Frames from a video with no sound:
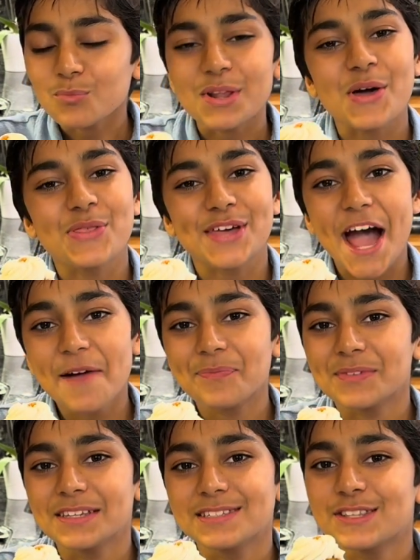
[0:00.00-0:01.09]
Now that
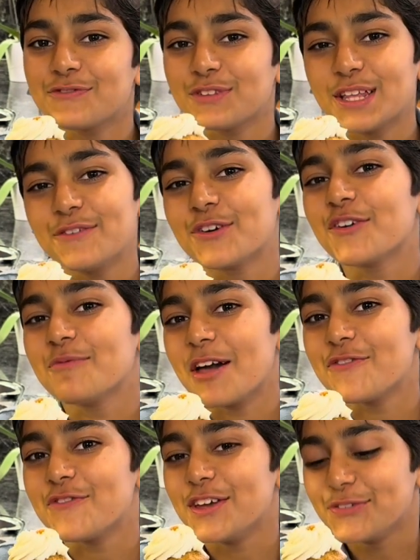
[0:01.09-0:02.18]
is the flavor of
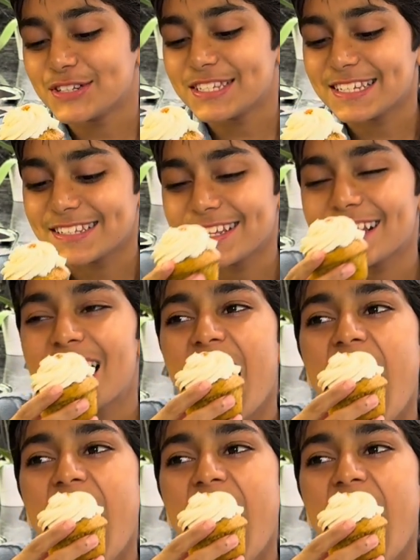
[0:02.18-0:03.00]
my favorite season.